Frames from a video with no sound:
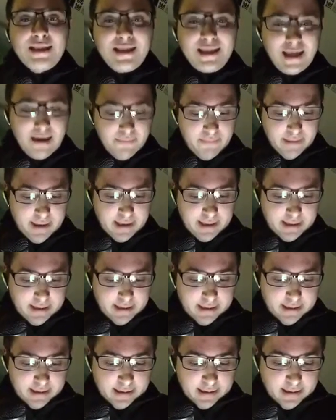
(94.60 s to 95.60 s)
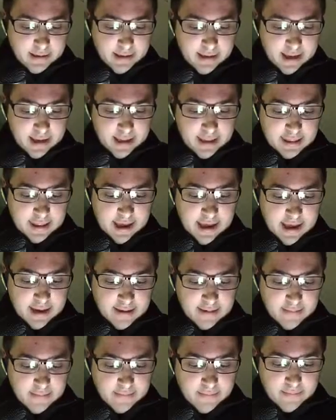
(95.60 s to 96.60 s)
some say that
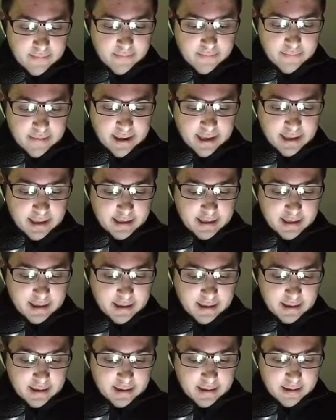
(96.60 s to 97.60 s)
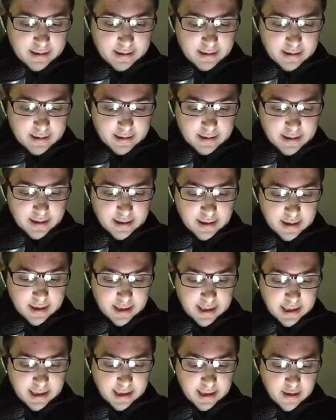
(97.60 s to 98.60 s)
makes it
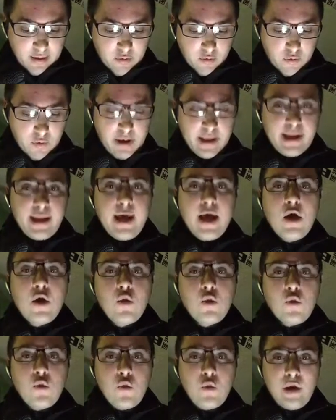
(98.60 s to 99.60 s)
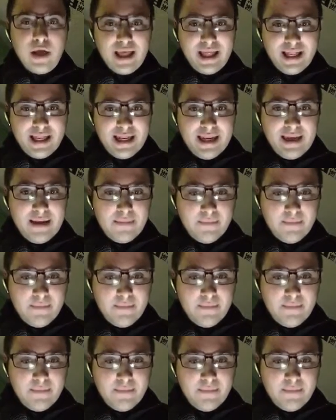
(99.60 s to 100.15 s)
a win-win.